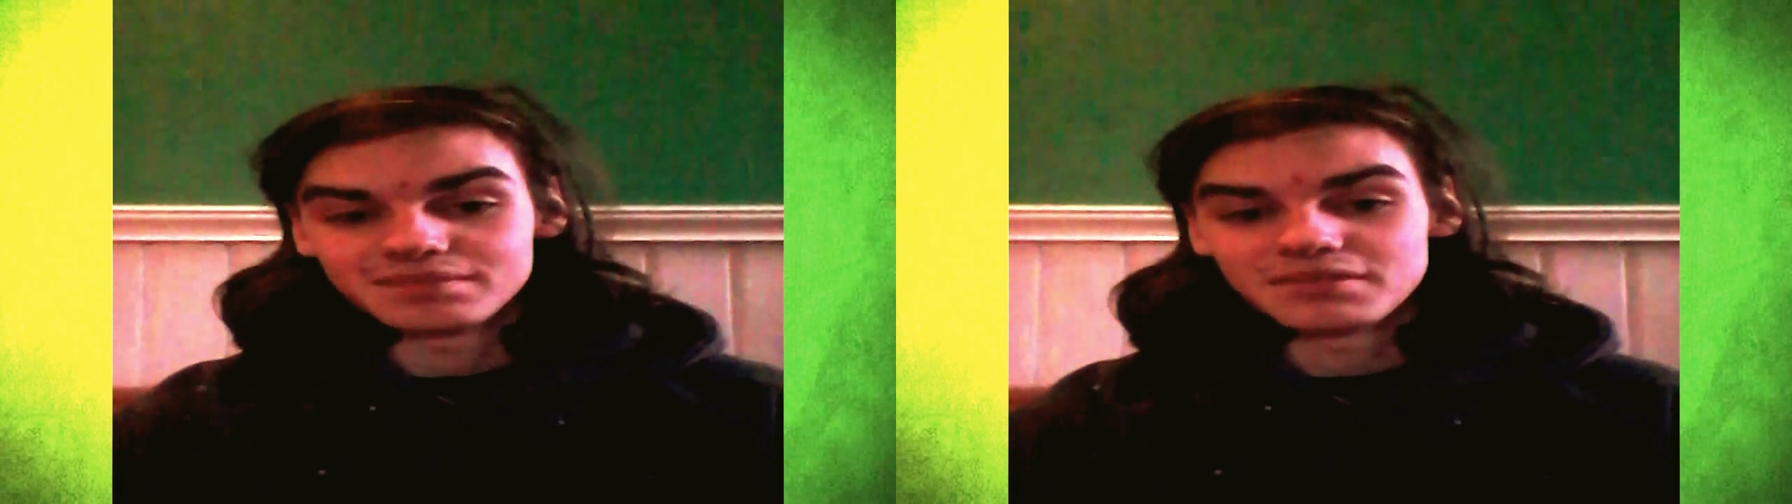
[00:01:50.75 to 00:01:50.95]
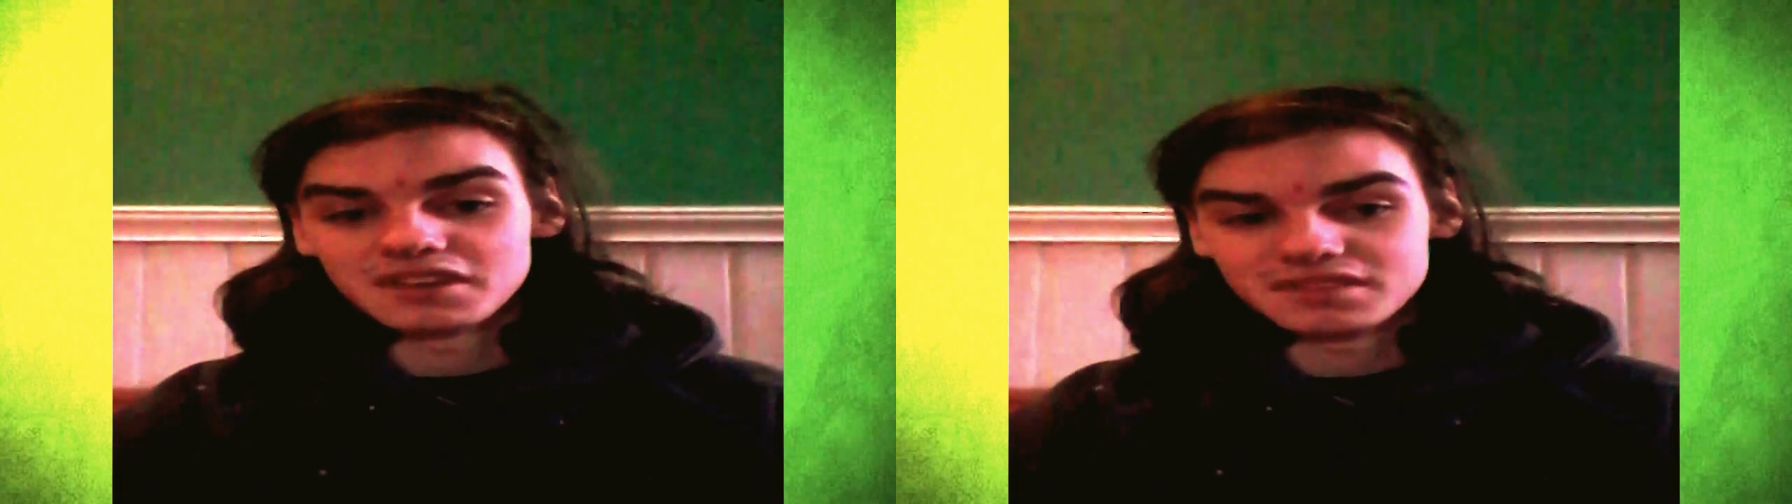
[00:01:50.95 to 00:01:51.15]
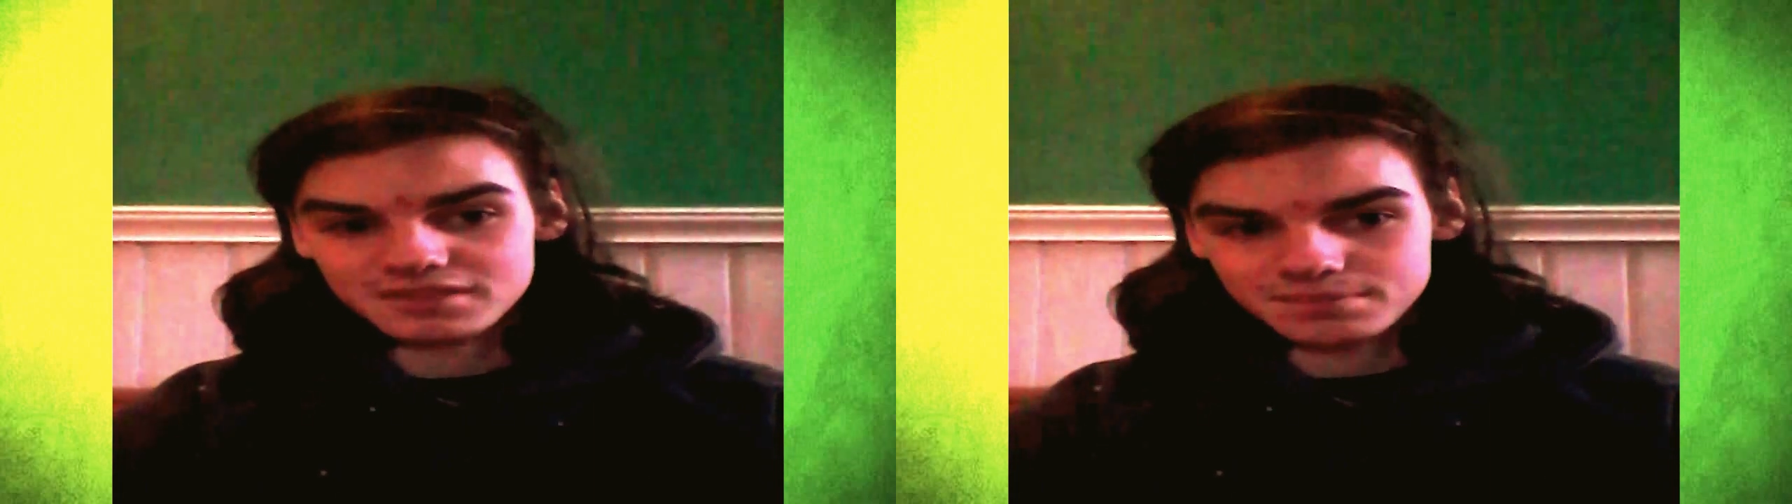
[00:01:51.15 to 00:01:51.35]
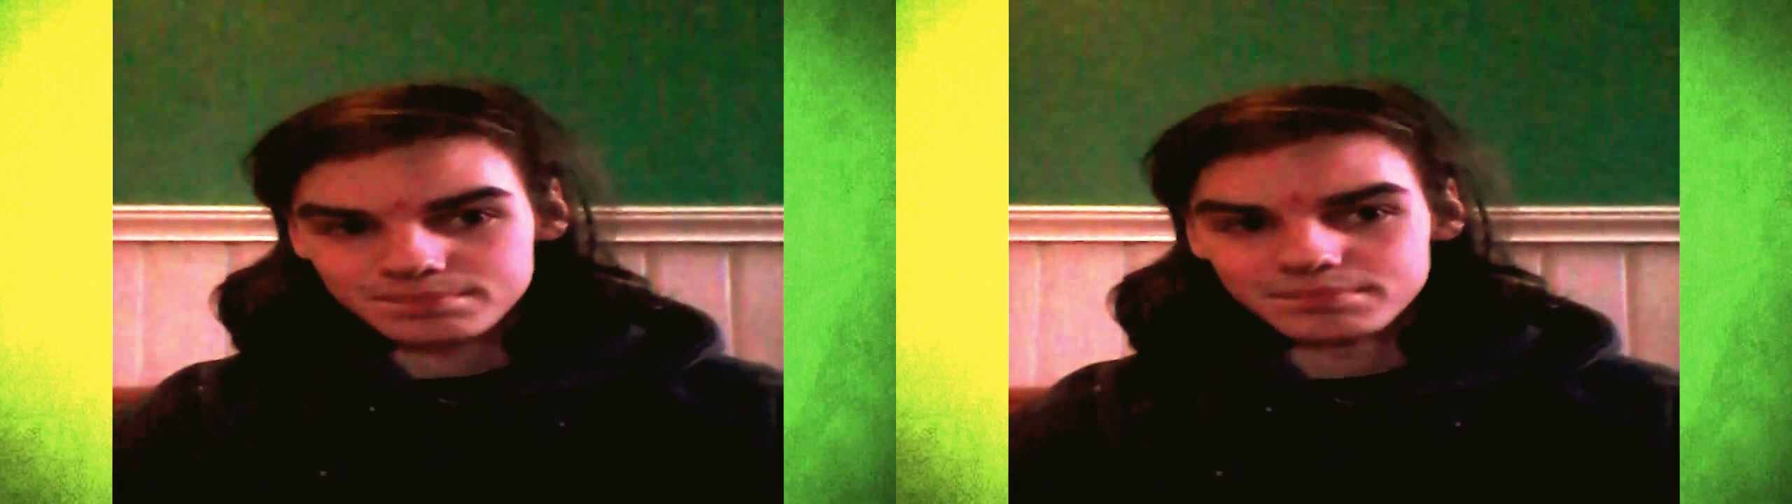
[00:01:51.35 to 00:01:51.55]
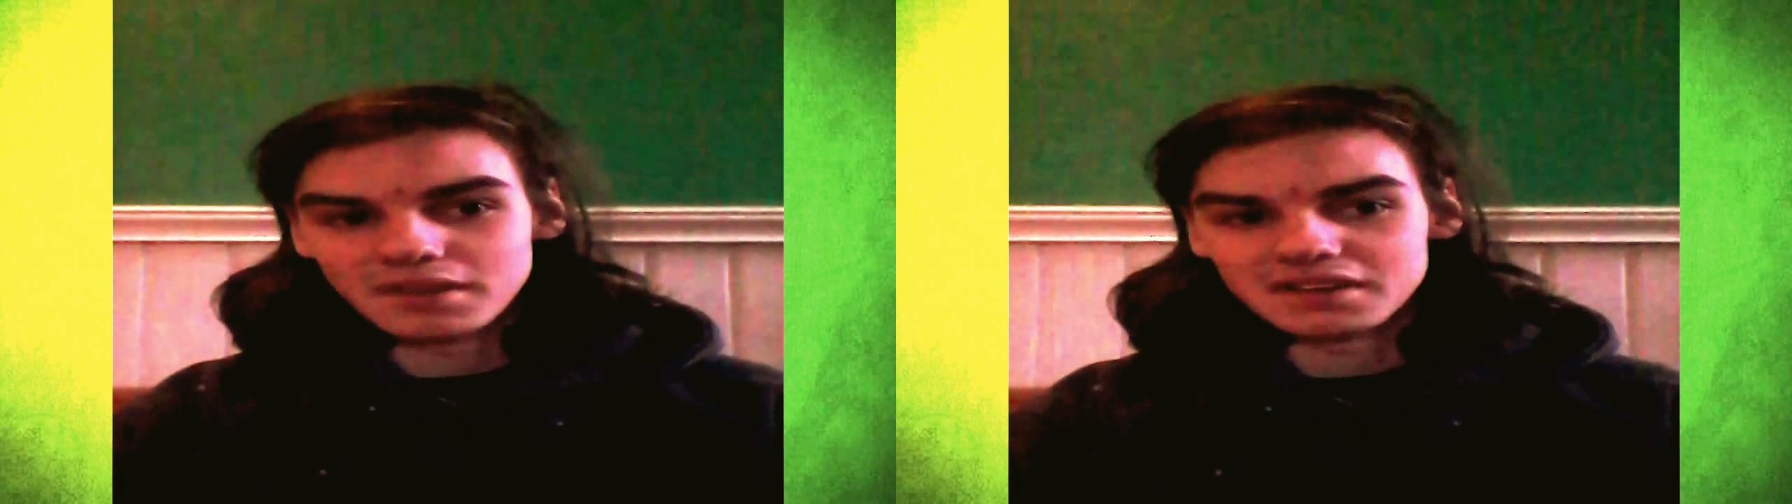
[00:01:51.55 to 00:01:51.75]

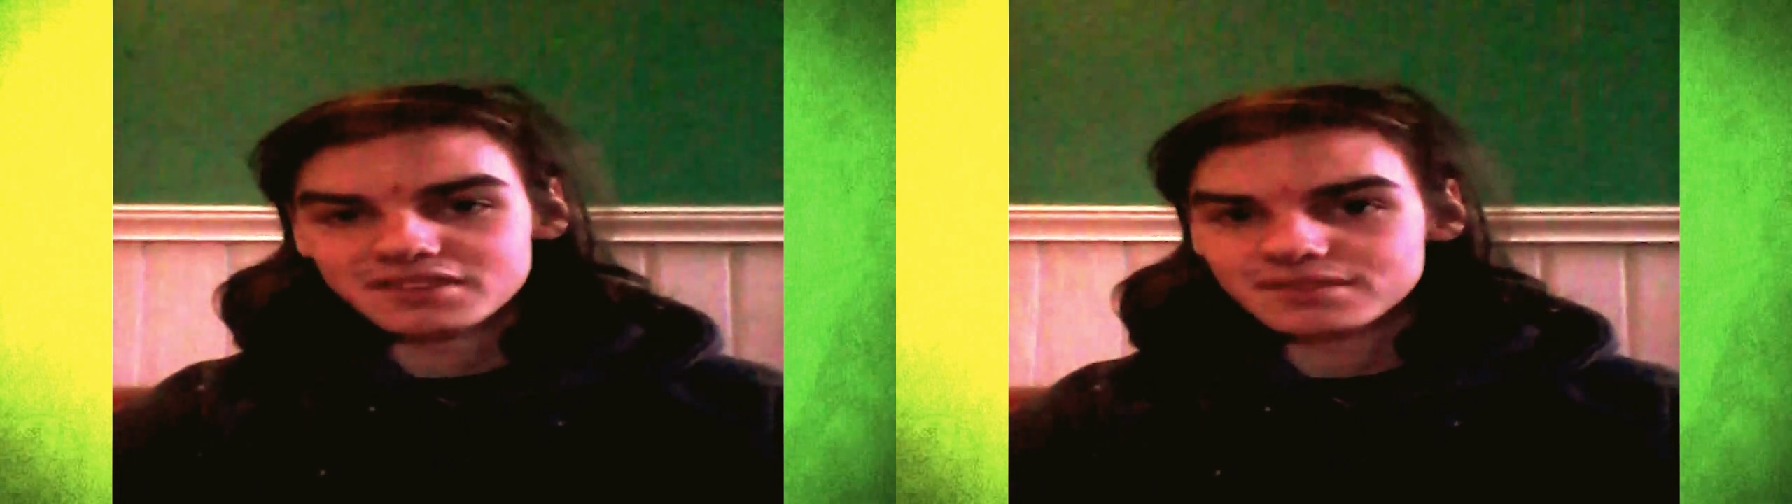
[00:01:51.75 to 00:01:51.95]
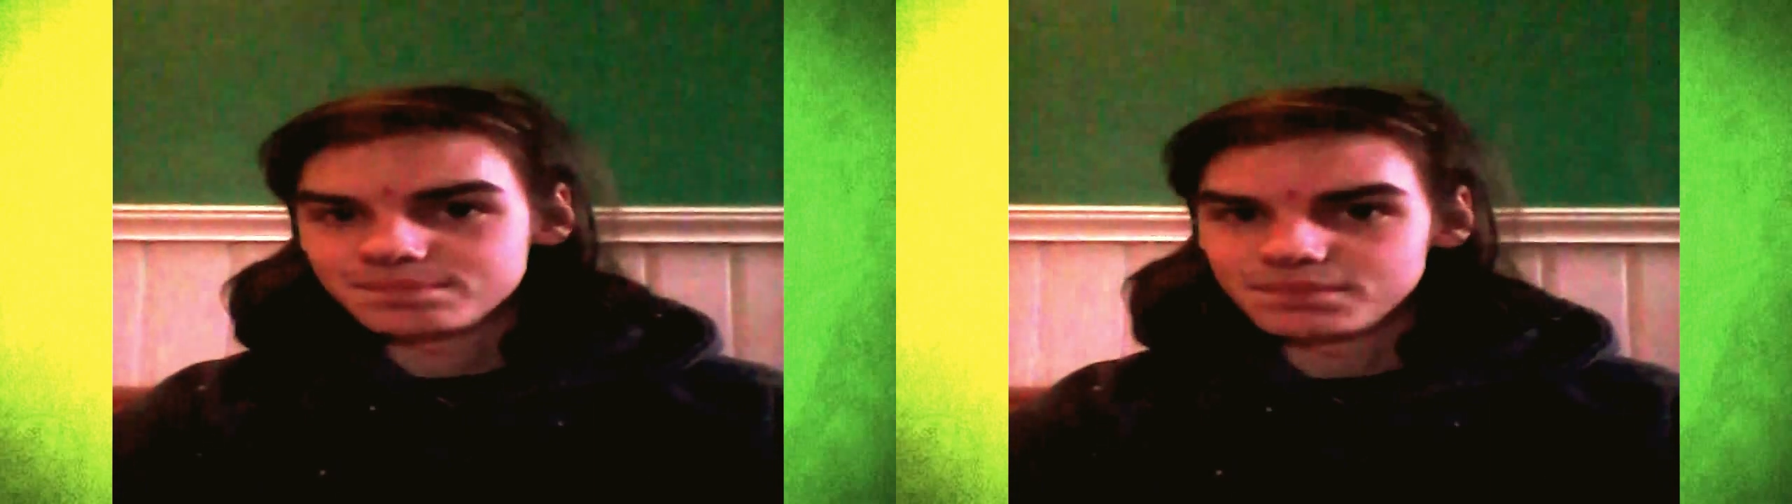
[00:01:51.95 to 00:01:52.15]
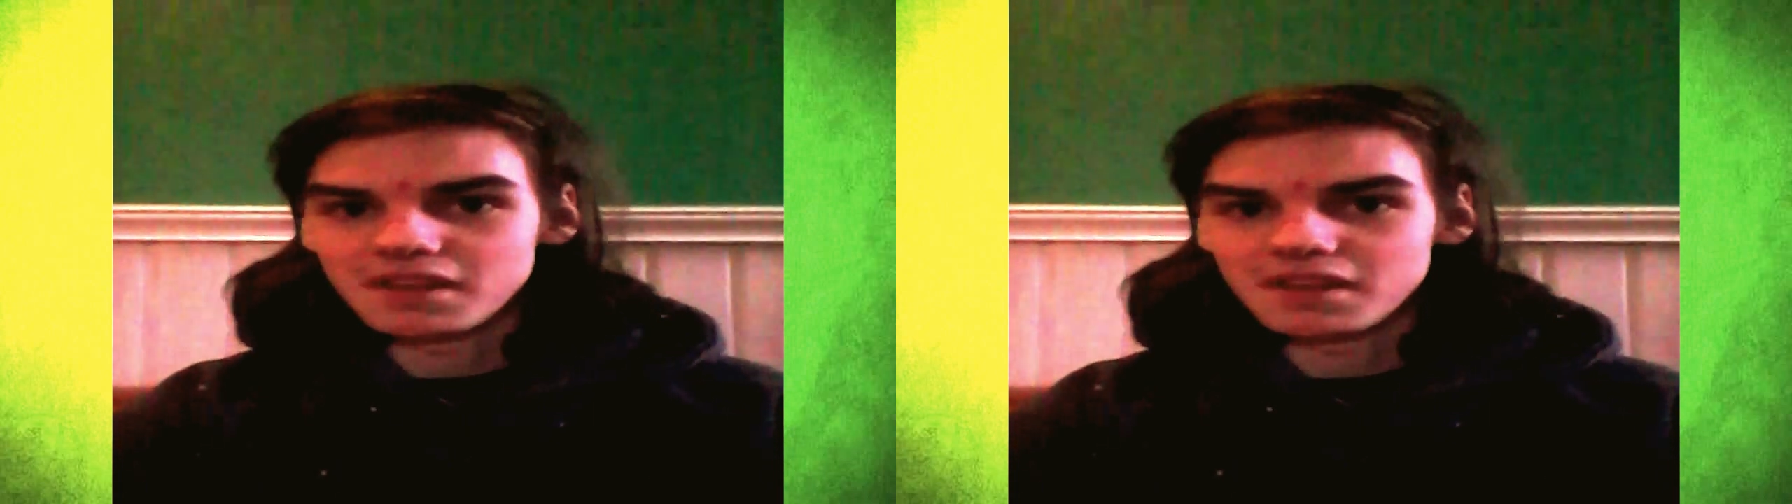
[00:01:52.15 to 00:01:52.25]
It's